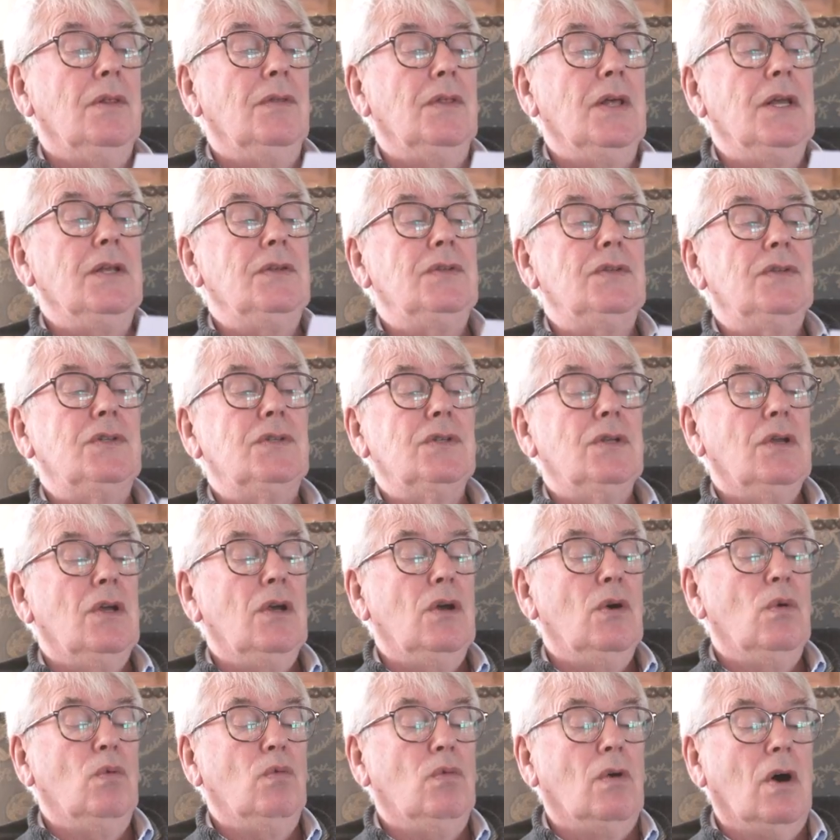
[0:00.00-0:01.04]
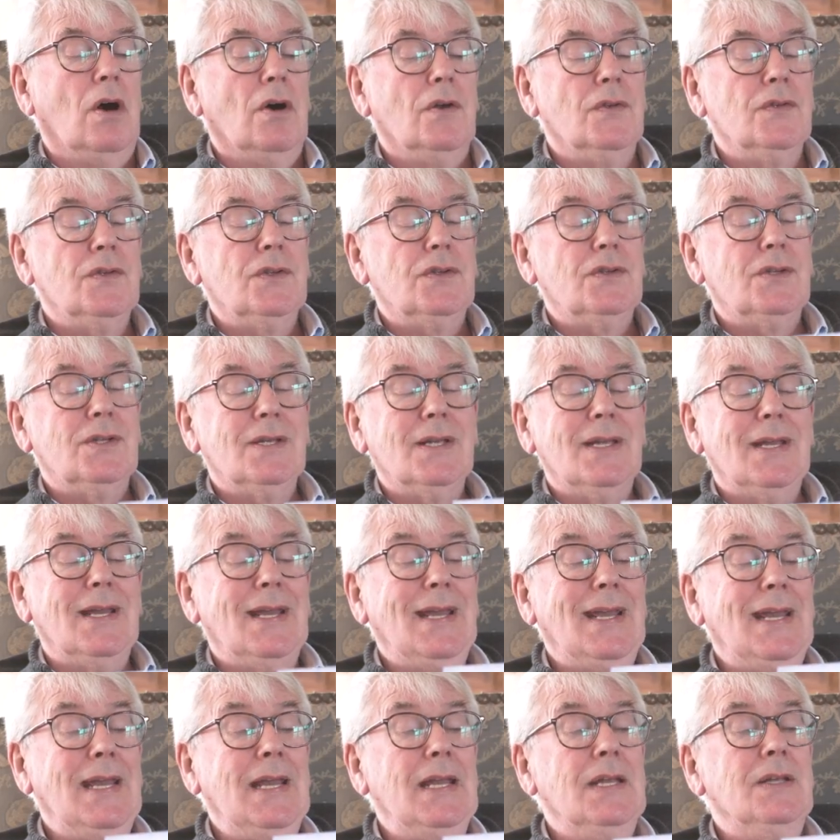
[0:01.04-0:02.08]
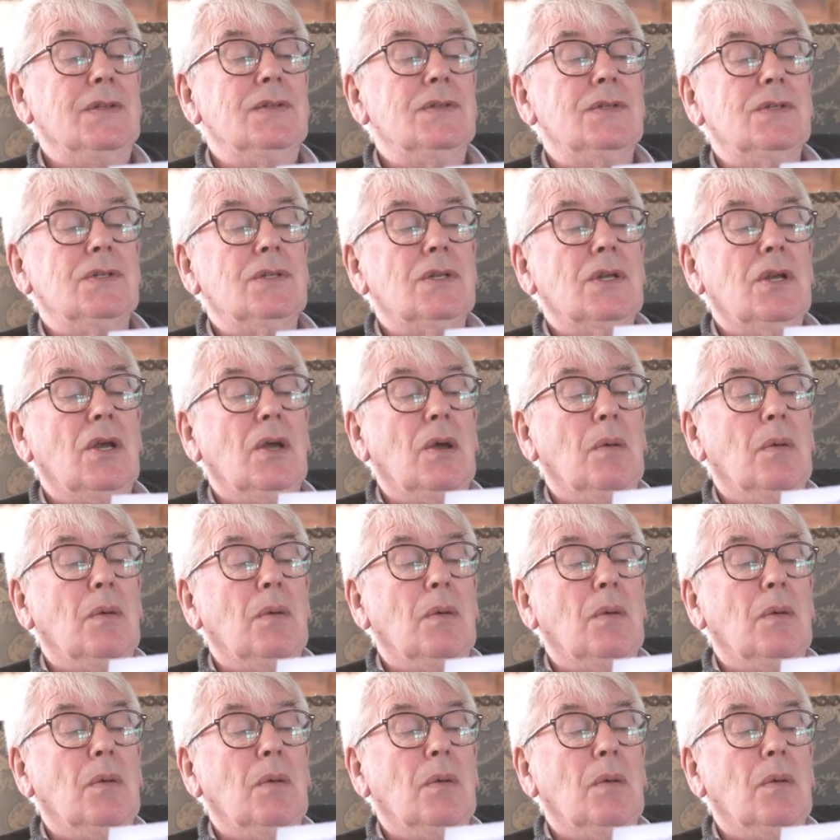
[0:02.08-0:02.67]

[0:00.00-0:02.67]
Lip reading: This was his